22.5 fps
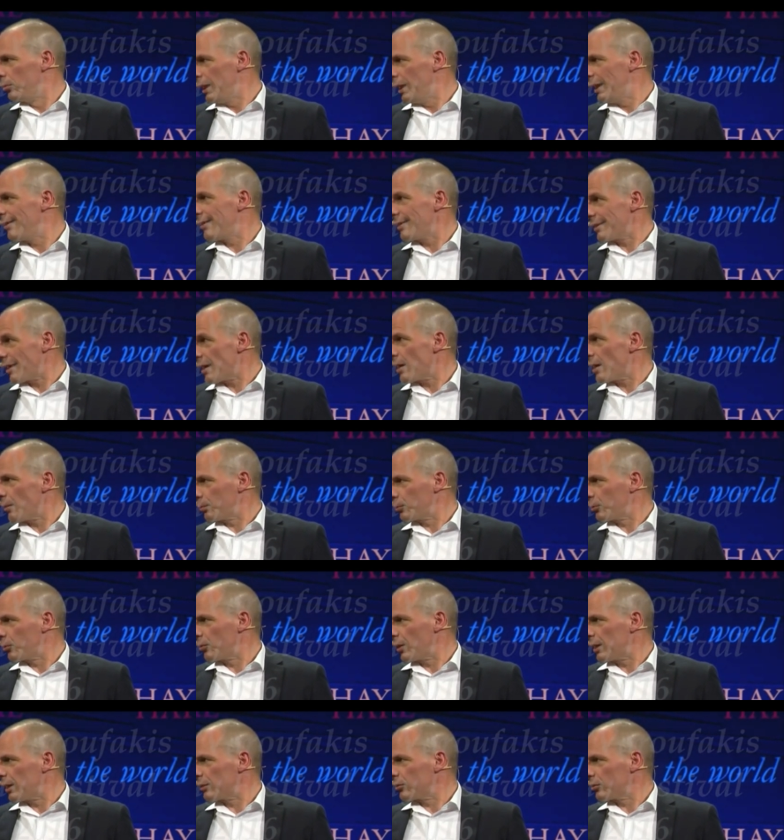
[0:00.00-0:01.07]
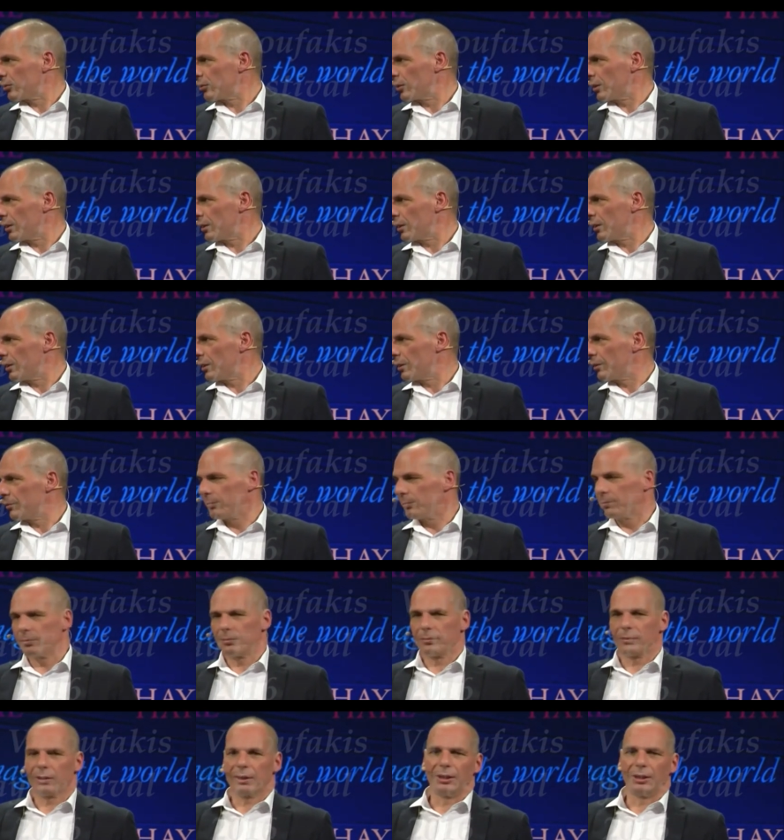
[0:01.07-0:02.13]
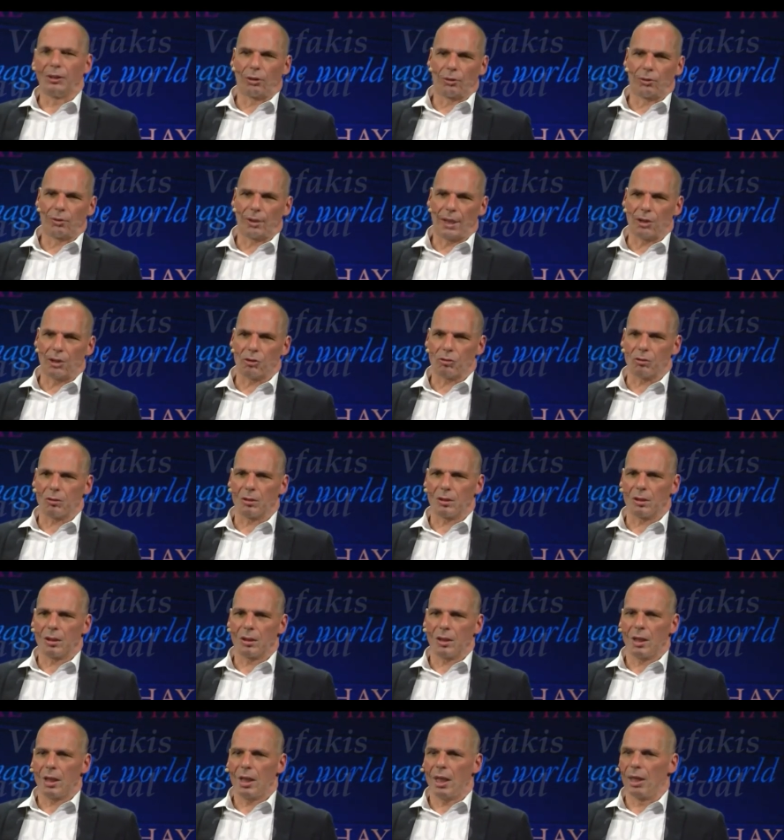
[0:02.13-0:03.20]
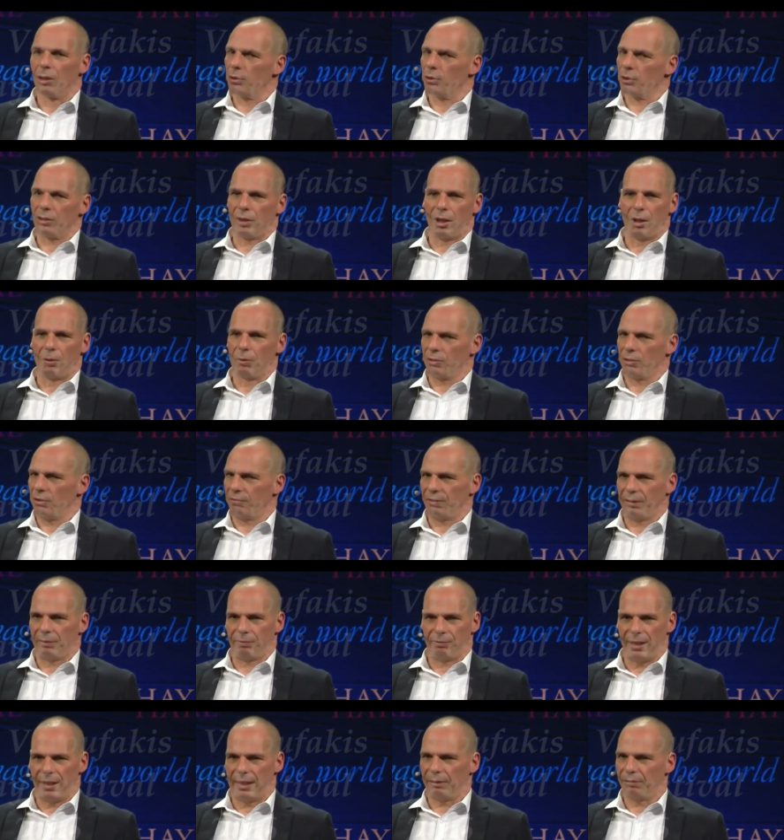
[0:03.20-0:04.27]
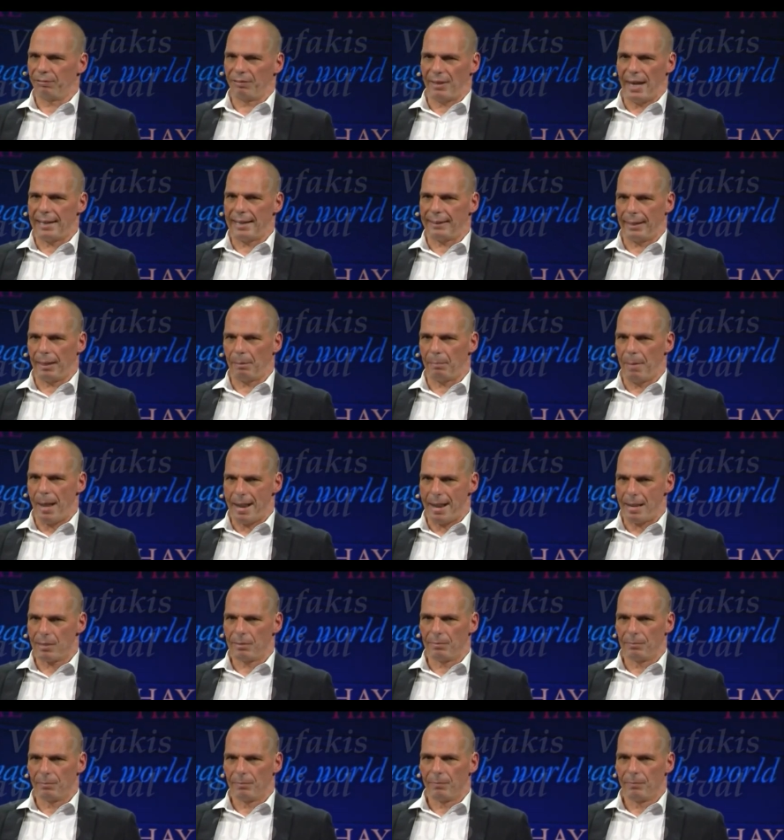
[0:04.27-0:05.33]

in the run up to that um, inauguration, he was, he was a very frightening man.